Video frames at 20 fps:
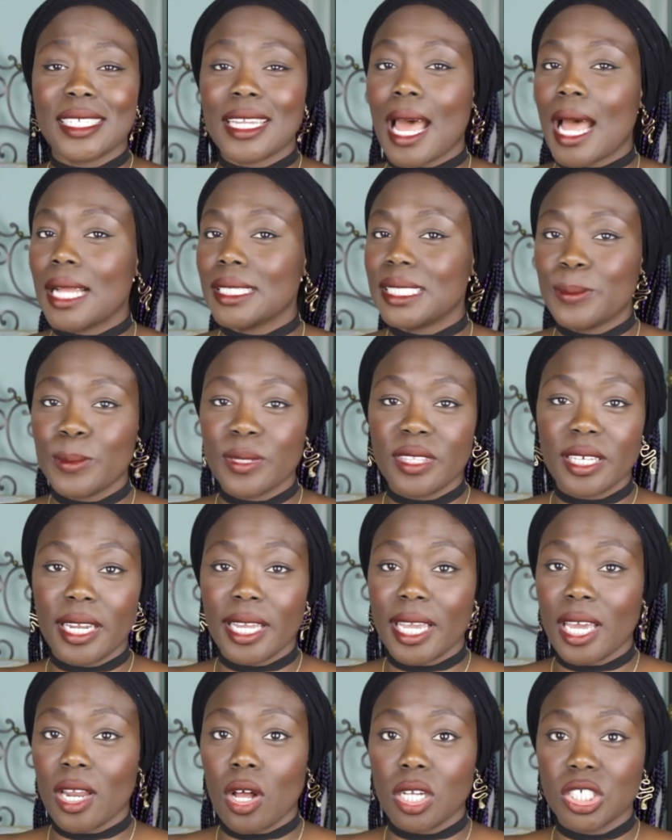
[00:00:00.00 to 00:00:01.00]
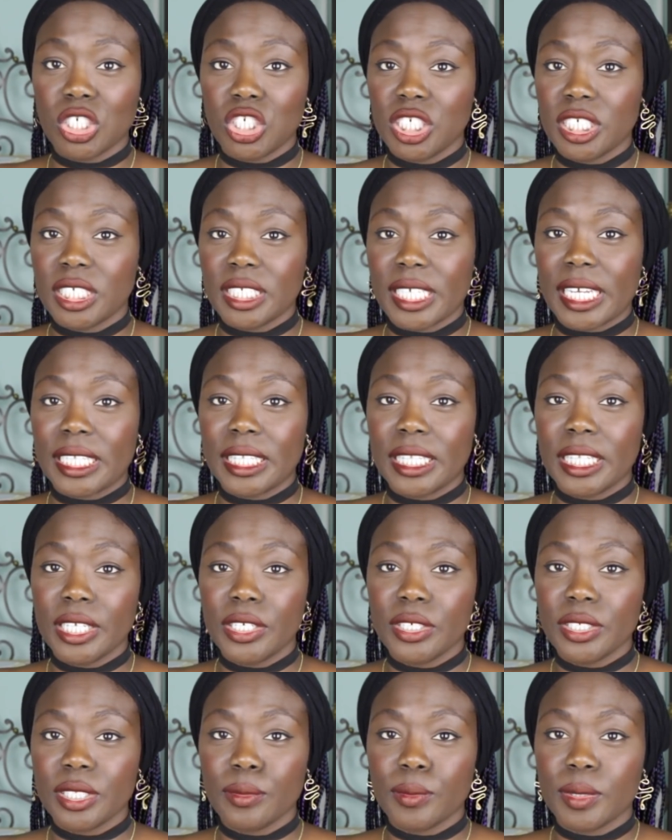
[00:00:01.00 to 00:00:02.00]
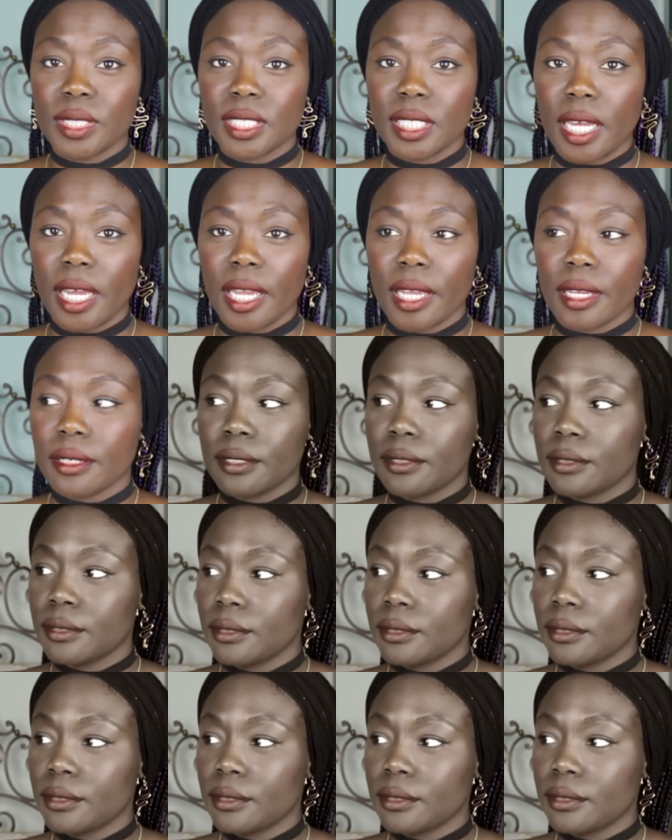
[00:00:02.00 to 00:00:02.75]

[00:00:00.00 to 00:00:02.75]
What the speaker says: not sympathetic at all. She just like literally was like,